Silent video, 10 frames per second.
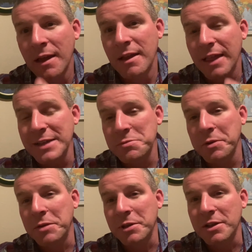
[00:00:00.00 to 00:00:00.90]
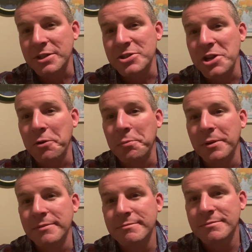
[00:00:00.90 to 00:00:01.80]
Last week we looked at Job.
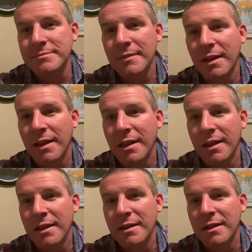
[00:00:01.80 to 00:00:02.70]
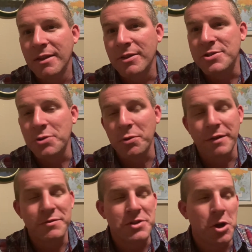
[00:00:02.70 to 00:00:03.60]
The story
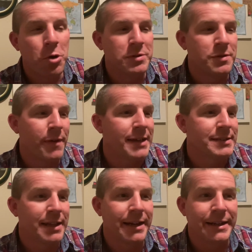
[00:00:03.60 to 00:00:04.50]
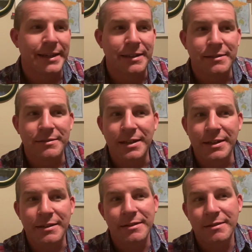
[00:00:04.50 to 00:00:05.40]
of Job is fascinating, and,
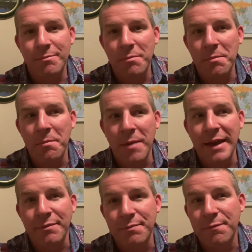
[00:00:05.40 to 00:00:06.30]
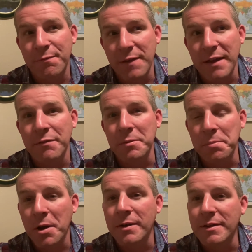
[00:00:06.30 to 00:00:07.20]
and my favorite
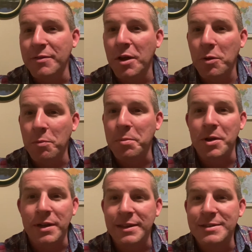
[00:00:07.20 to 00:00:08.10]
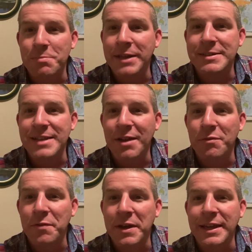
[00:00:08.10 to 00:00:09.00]
part of the whole book, and this might sound
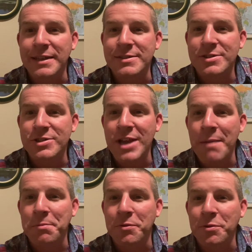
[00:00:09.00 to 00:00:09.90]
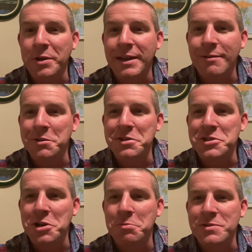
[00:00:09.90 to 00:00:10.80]
funny, is chapter 3 when
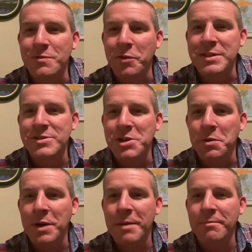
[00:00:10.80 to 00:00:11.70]
Job's friends show up.